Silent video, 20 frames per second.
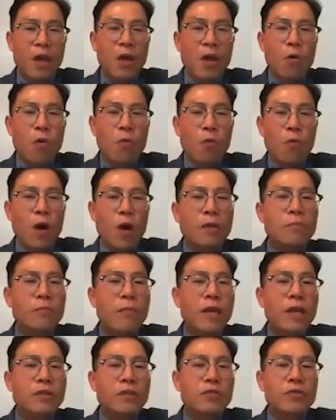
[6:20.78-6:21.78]
What
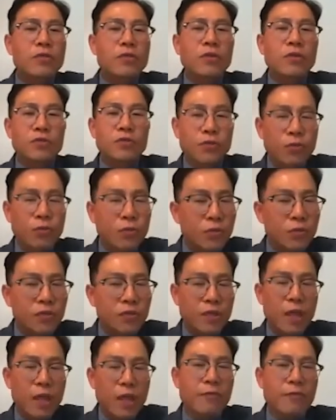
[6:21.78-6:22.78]
makes you a true
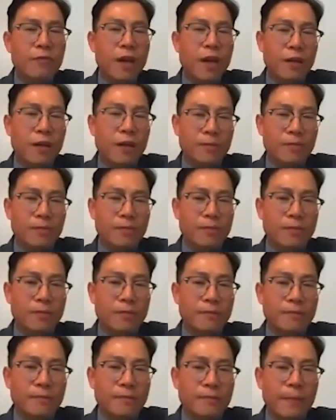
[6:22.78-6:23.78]
stable life?
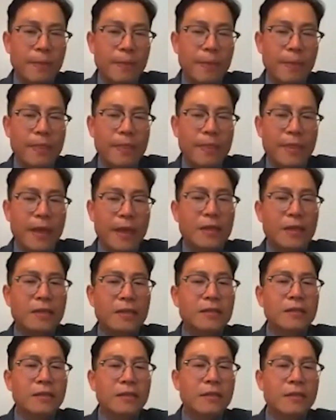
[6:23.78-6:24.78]
That
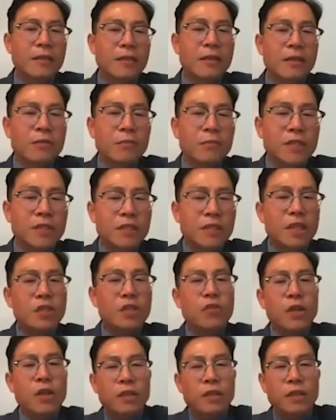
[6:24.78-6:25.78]
is
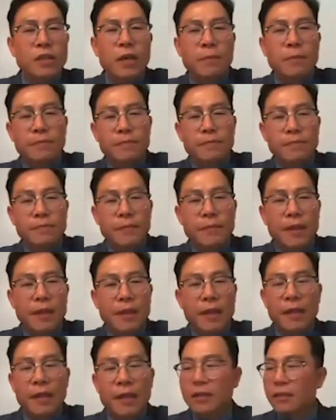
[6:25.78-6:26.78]
residual income.
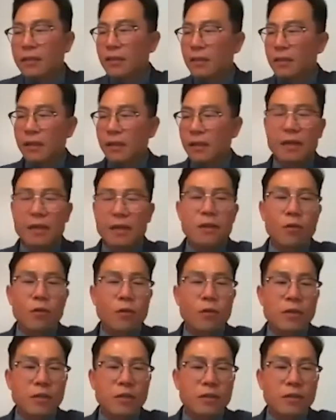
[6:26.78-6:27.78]
In other
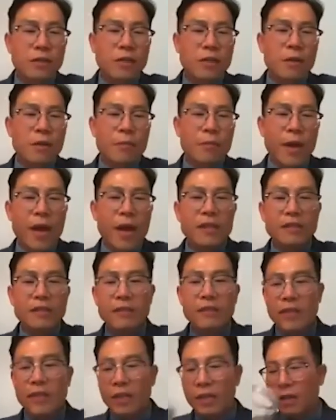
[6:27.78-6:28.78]
words,
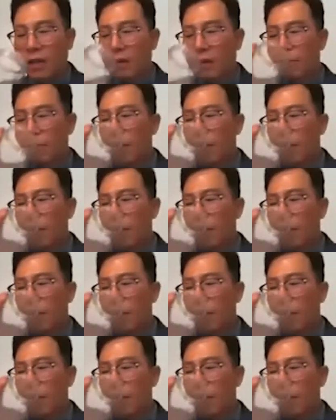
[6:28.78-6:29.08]
passive income.